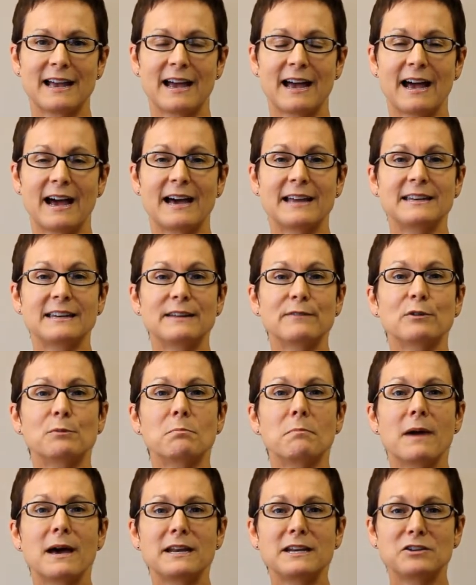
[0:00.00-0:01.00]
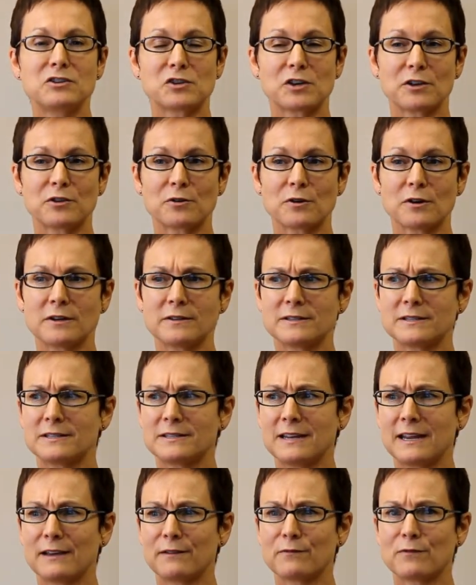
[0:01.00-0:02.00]
hadn't even met each other on
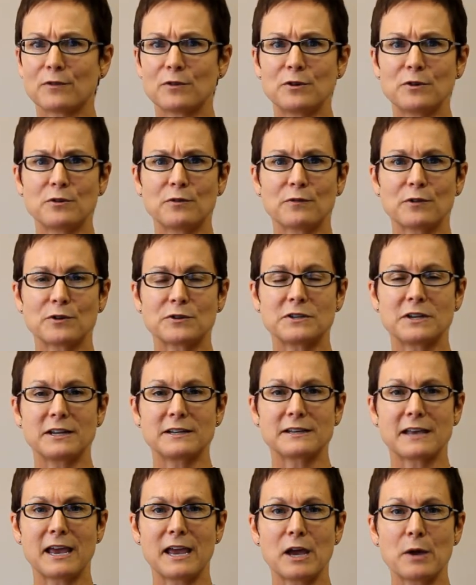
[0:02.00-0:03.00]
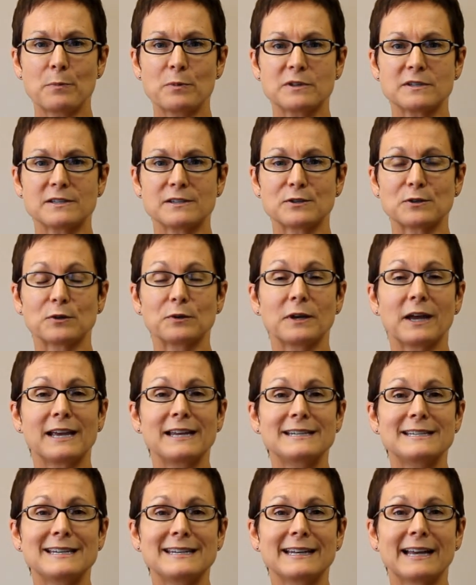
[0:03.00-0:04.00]
Stanford University's campus until
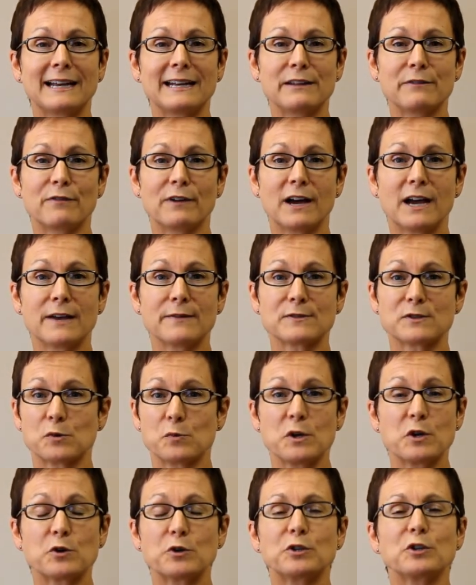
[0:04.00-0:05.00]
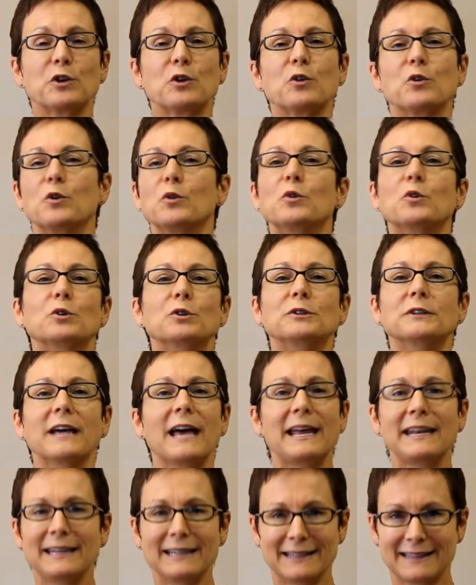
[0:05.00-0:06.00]
1995, so we couldn't Google
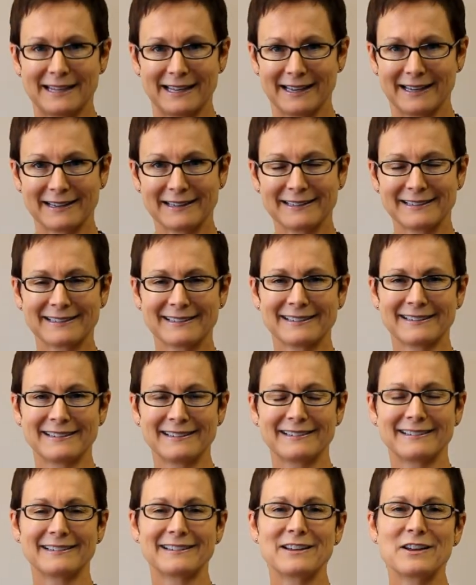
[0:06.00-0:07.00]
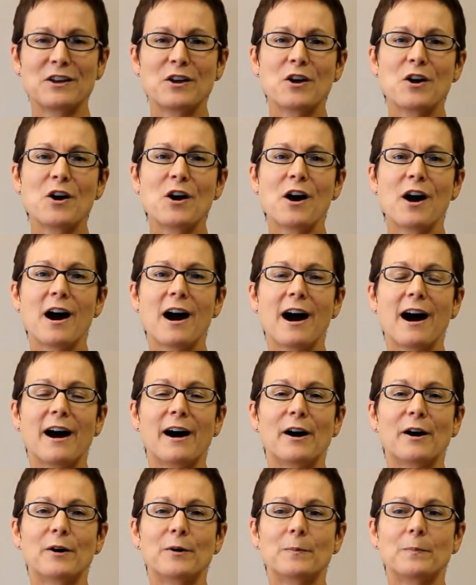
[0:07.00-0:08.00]
anything.
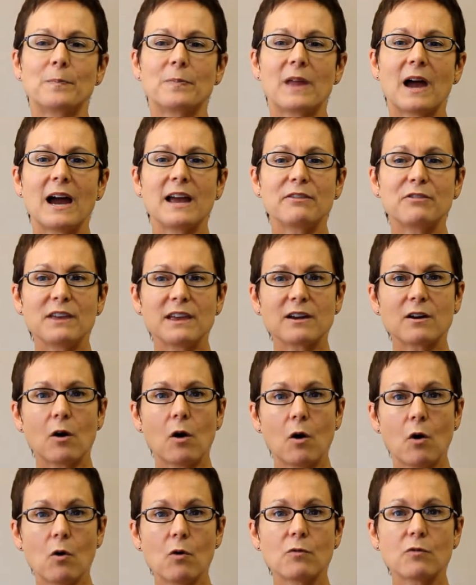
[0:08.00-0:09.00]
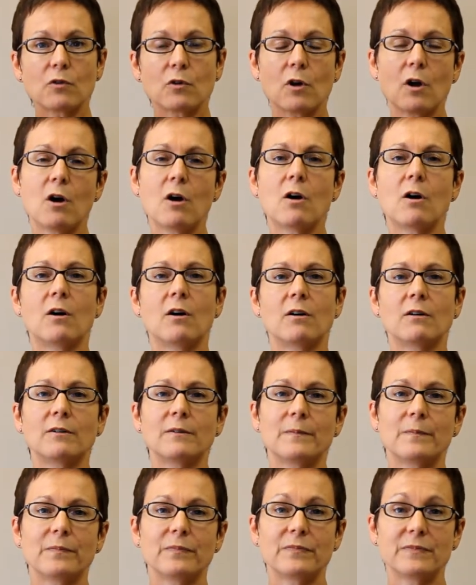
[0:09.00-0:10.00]
I think overall,
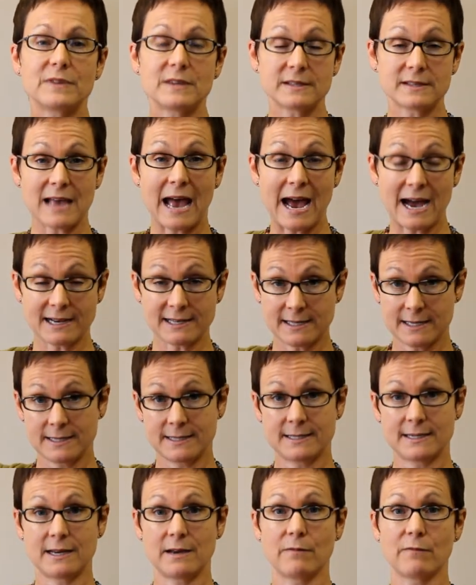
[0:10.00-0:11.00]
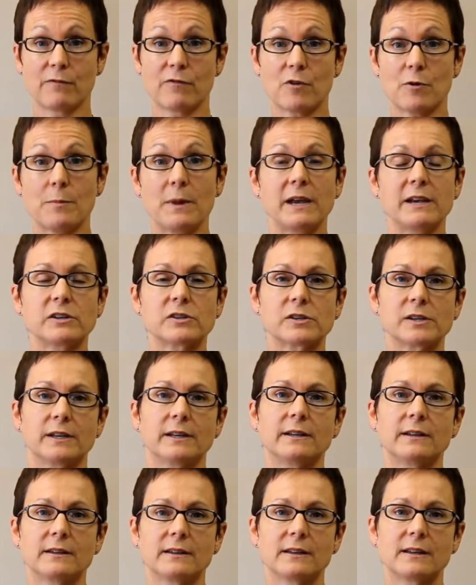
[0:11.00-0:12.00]
this access to
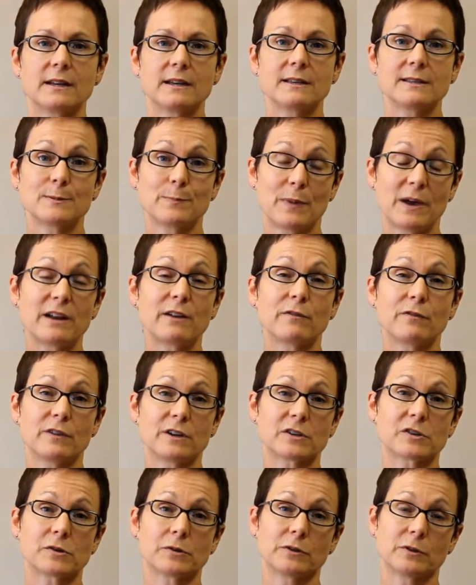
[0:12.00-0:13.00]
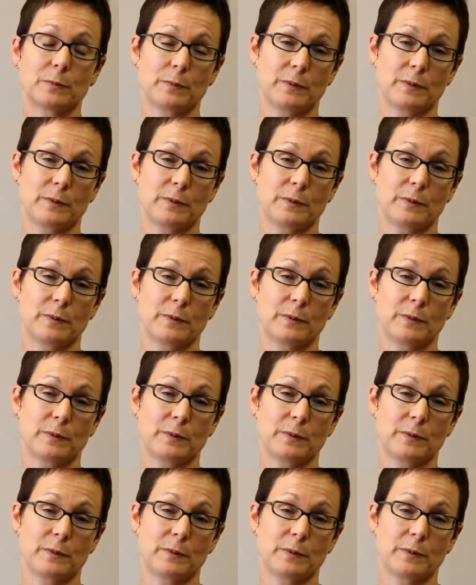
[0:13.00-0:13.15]
information is beneficial to